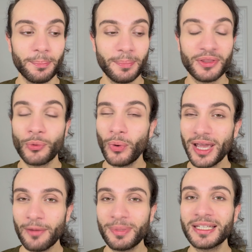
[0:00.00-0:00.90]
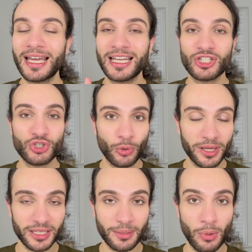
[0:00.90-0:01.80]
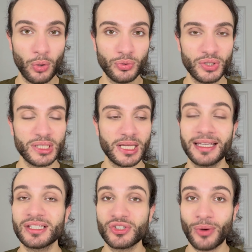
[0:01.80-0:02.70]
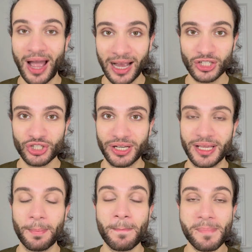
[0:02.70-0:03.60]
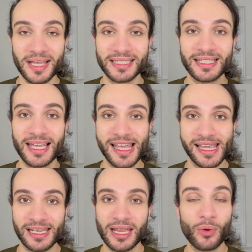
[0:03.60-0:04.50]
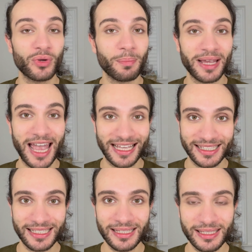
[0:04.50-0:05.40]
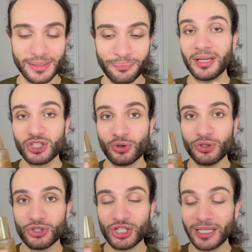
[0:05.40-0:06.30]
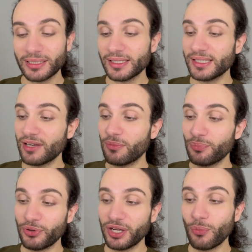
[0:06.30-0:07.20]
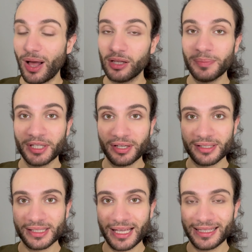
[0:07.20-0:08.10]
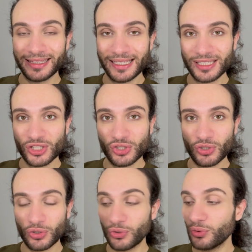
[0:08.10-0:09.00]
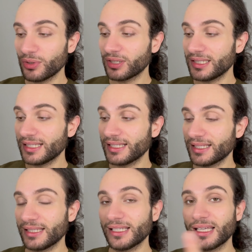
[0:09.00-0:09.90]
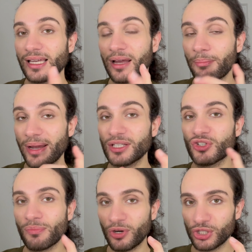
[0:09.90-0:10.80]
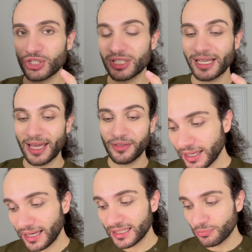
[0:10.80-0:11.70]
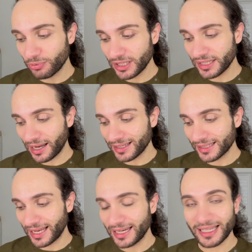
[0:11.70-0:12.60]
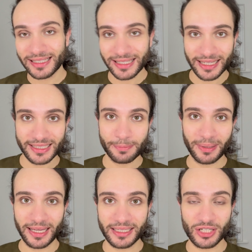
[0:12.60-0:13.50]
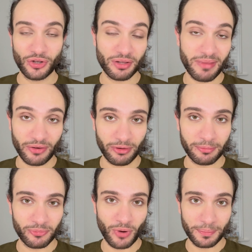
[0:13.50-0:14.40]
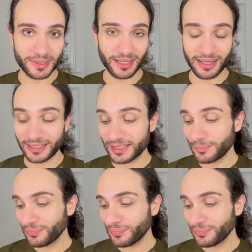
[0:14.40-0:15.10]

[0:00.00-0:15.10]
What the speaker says: but the way I've been enjoying it the most is to actually mix it in with my essence. Make sure you shake this serum pretty well because these two consistency are meant to merge together. It's really nice and easily explained on the Merit website.